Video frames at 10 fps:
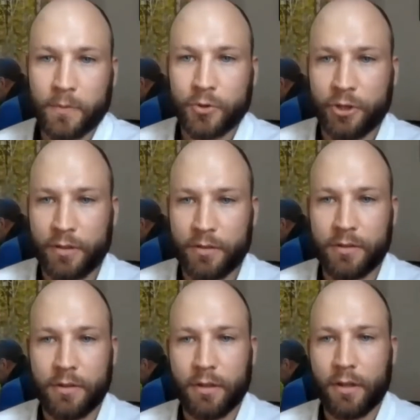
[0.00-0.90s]

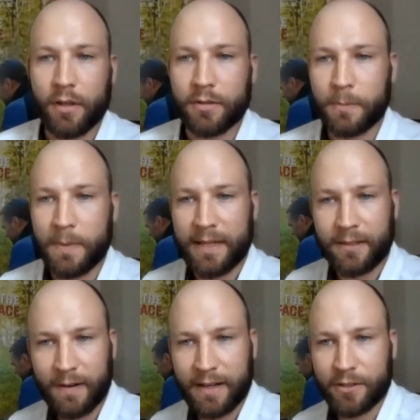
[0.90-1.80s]
shows some
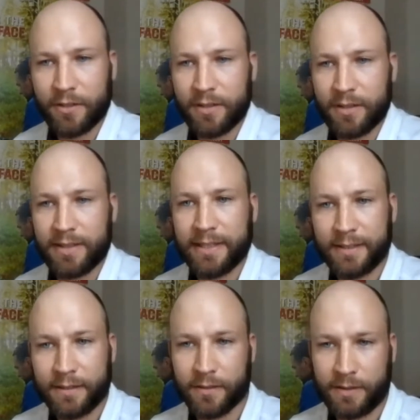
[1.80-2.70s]
iterations in
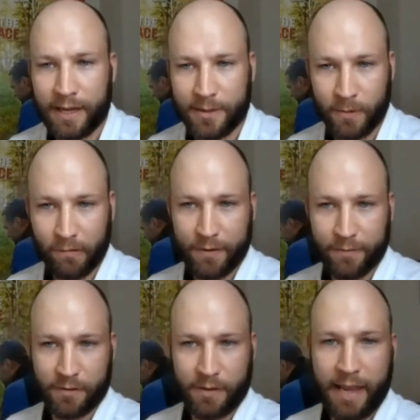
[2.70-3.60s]
digital
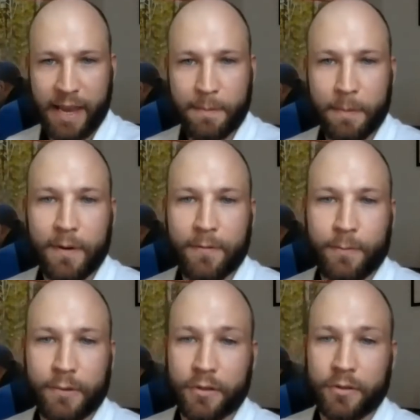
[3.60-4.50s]
seismographs that ABEM
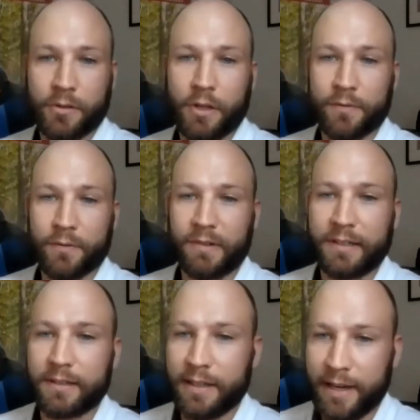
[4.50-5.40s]
have produced over
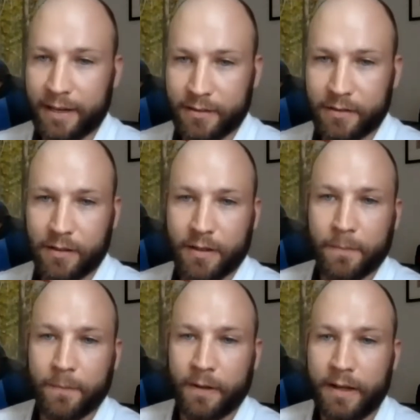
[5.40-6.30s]
recent years.
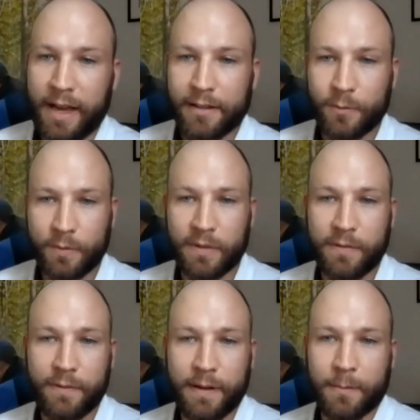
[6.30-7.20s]
In hand with the
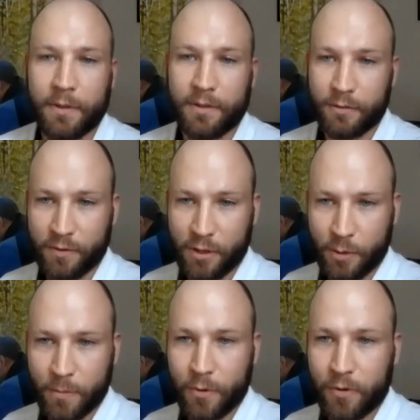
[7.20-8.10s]
development of
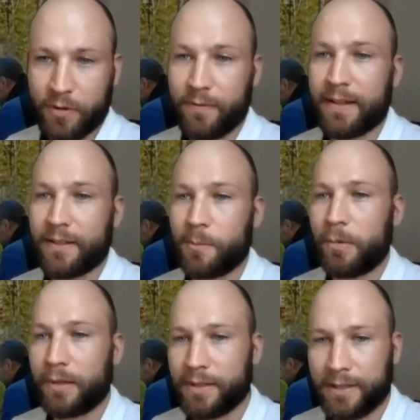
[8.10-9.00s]
newer, more advanced
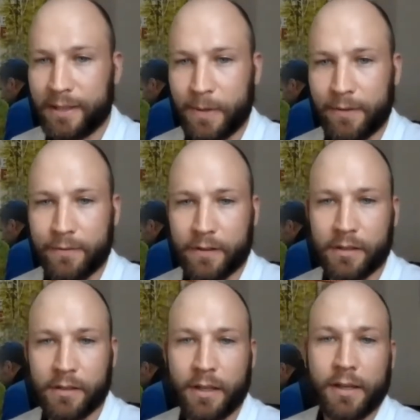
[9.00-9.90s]
processing
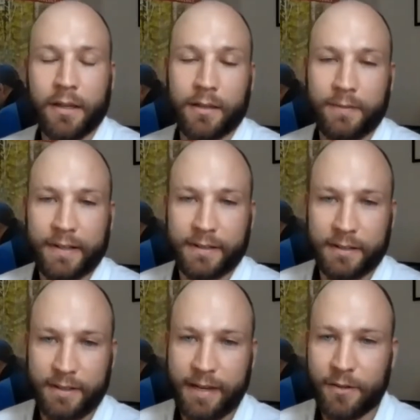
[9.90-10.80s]
methods, advances
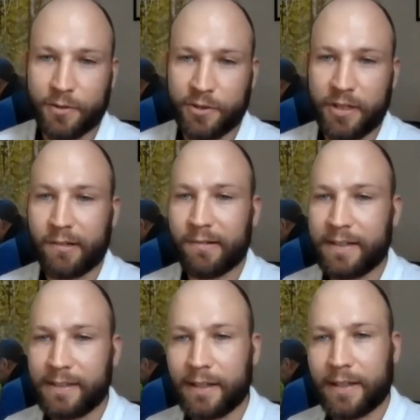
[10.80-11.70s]
in technology
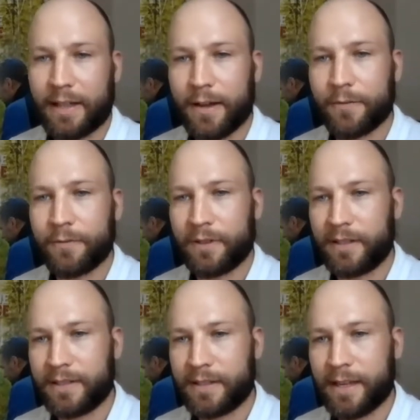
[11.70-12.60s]
increasingly allow for
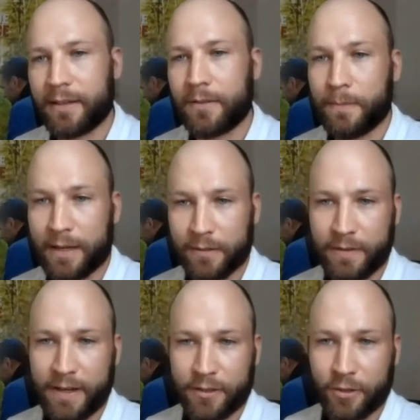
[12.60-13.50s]
the design and
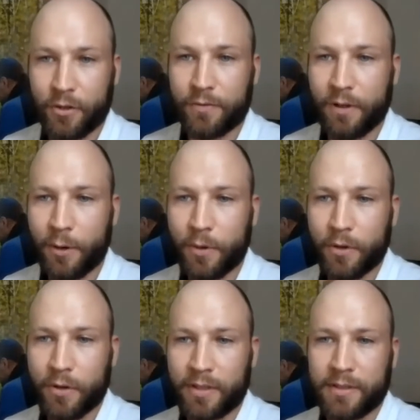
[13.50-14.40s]
manufacture of lower
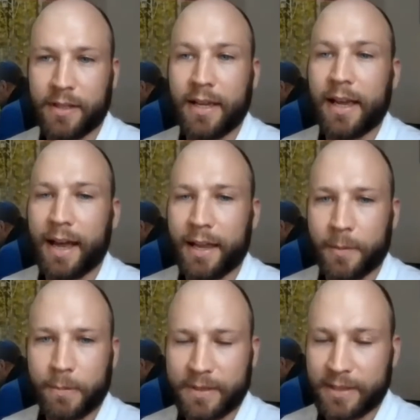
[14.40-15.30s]
noise,
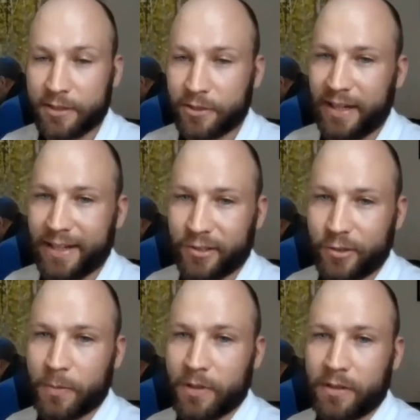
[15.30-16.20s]
higher precision
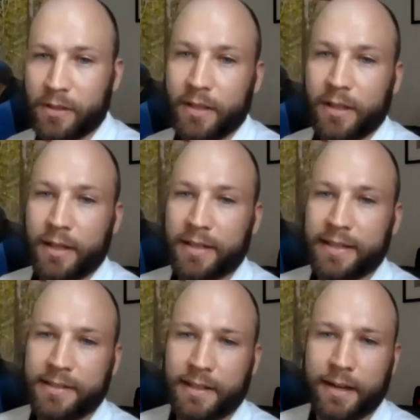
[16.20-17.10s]
instruments, and
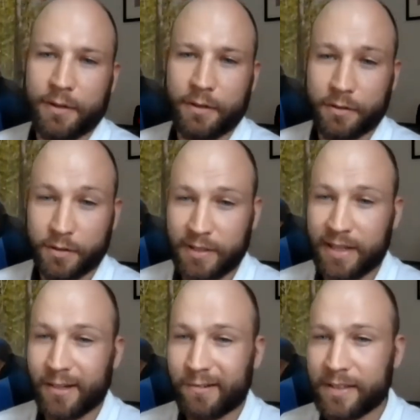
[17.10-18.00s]
these allow users
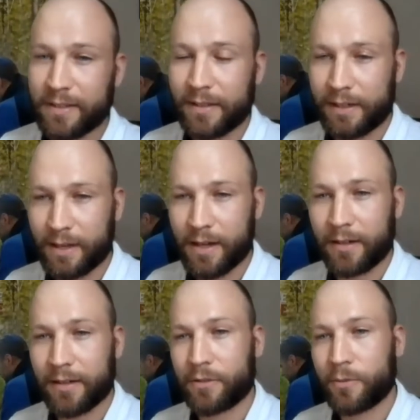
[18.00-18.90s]
to increasingly
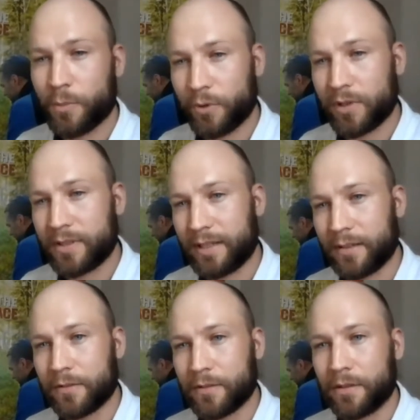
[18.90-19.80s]
target smaller
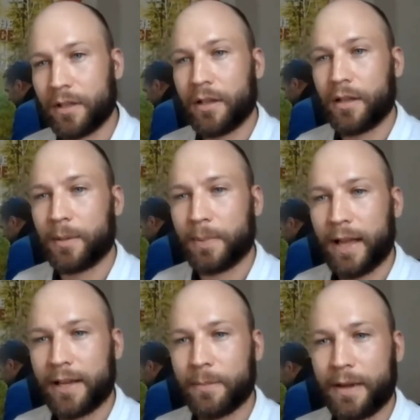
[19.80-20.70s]
signals and
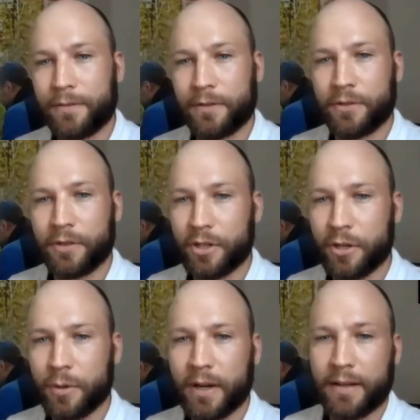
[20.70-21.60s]
apply the methods to
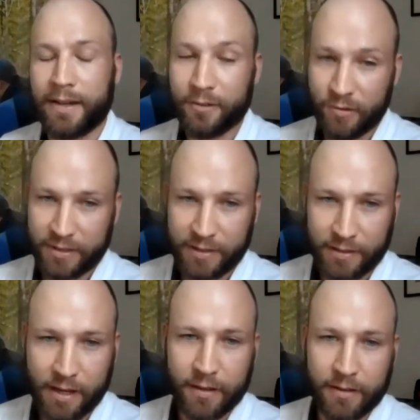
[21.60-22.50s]
new and
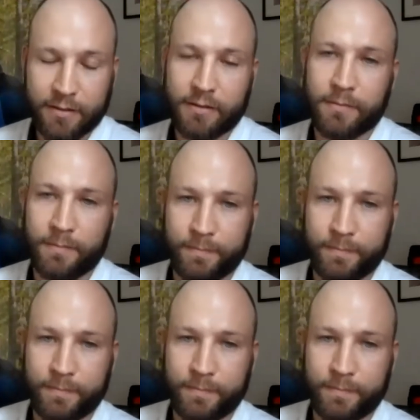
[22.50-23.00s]
interesting targets.